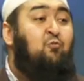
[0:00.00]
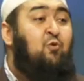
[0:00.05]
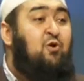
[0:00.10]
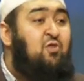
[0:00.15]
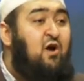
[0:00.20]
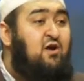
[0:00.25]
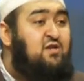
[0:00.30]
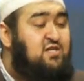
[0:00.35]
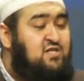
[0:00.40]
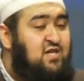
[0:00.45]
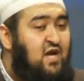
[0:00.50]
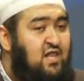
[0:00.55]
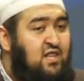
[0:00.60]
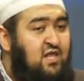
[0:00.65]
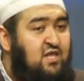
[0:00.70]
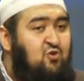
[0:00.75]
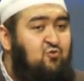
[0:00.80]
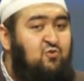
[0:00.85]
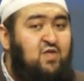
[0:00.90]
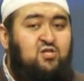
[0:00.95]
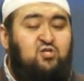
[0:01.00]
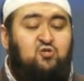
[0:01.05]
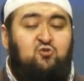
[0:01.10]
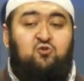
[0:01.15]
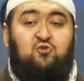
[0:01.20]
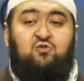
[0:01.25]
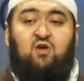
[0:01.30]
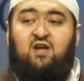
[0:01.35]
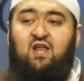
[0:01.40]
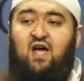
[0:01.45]
We're not telling you that you
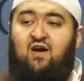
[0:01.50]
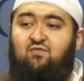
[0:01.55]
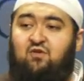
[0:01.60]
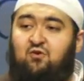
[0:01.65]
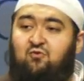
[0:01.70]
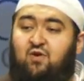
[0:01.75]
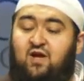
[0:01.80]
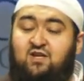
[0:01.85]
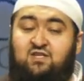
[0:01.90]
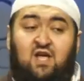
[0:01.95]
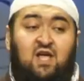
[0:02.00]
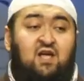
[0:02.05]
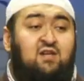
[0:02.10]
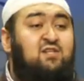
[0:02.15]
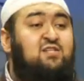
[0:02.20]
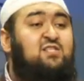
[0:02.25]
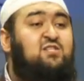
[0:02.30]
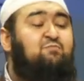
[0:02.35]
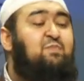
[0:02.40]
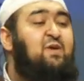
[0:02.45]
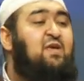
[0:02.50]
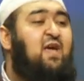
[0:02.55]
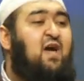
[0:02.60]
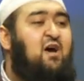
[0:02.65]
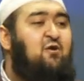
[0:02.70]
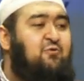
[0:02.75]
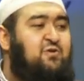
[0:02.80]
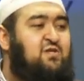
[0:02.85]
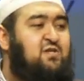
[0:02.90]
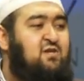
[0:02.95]
do not have the right to speak
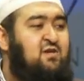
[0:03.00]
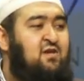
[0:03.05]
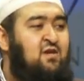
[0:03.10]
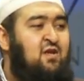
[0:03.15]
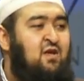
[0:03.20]
out.